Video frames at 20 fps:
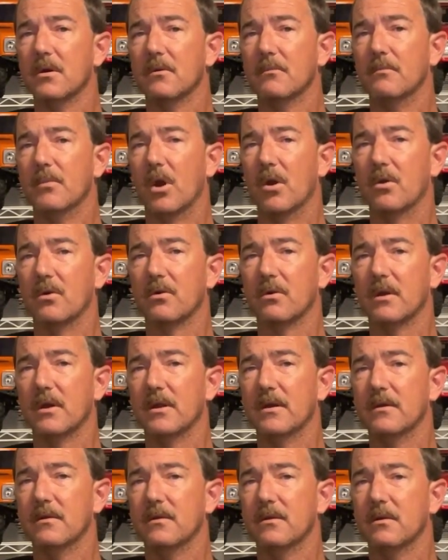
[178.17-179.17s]
motor in
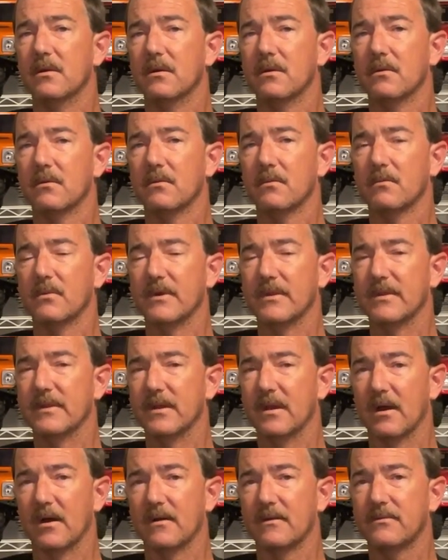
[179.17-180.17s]
it with
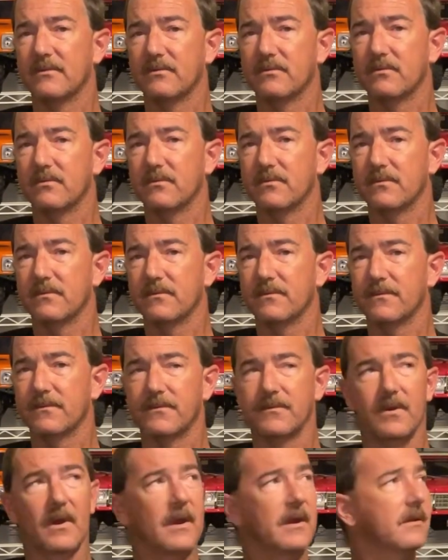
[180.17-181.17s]
the
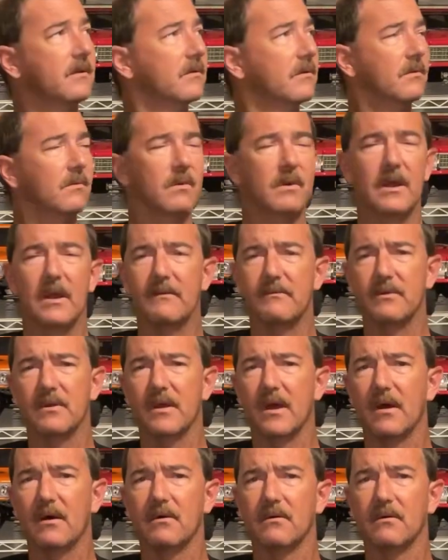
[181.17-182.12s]
Triton whatever the